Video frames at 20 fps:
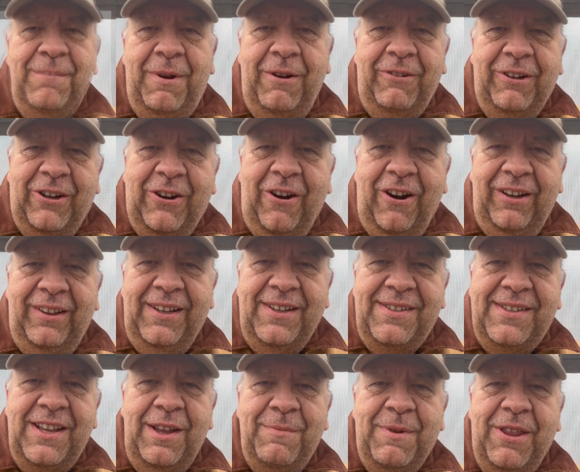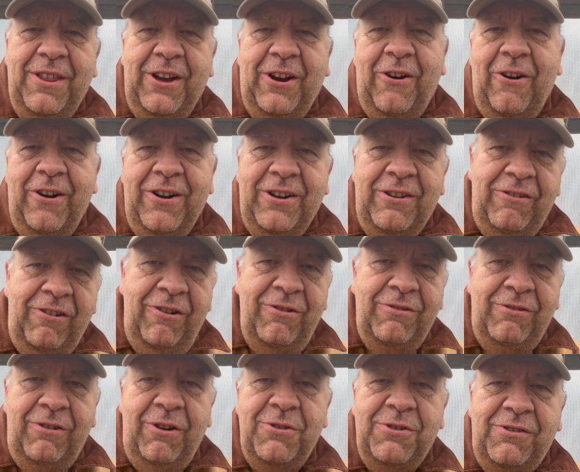But regardless, they'll be the
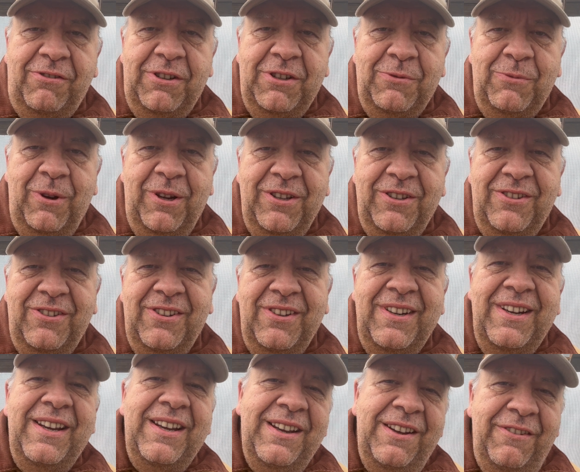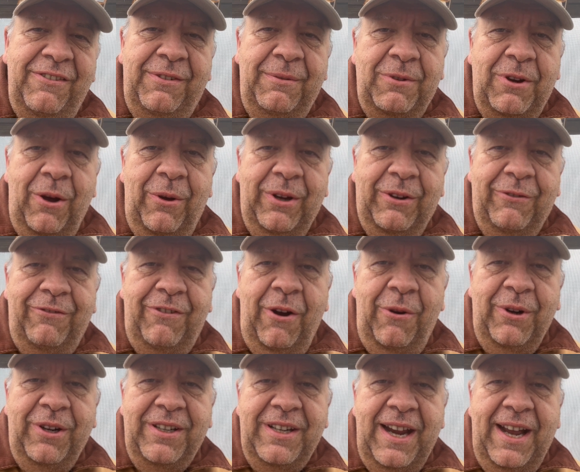garden-grown groceries ones from going
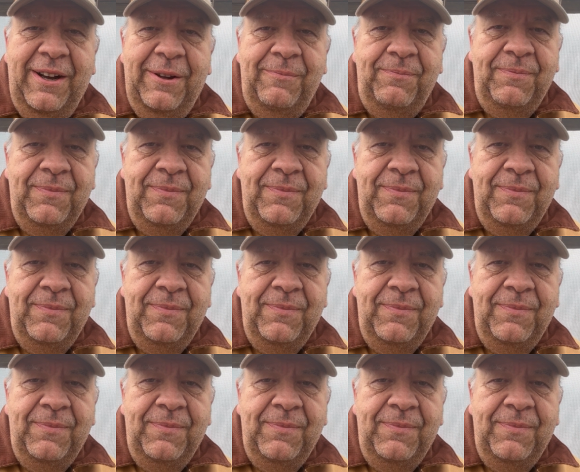forward now.